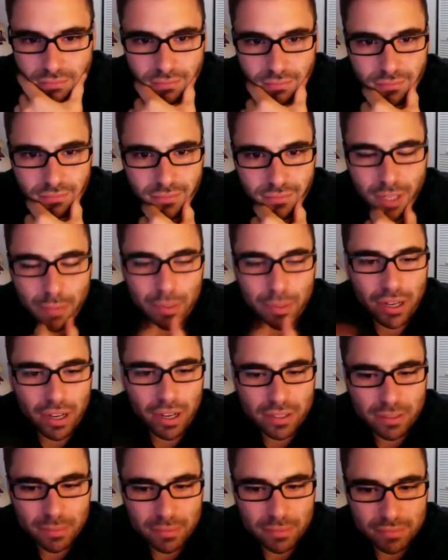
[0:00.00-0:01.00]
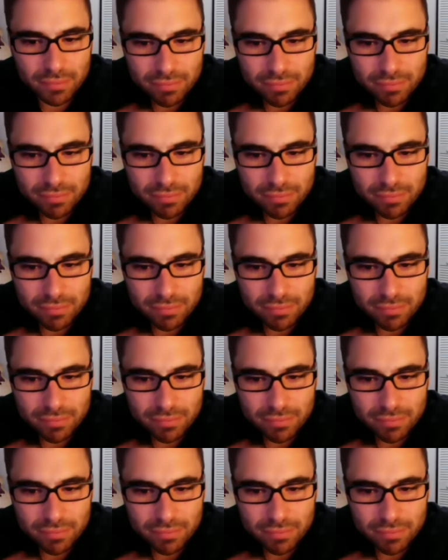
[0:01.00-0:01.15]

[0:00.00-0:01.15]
Okay. That'd be awesome.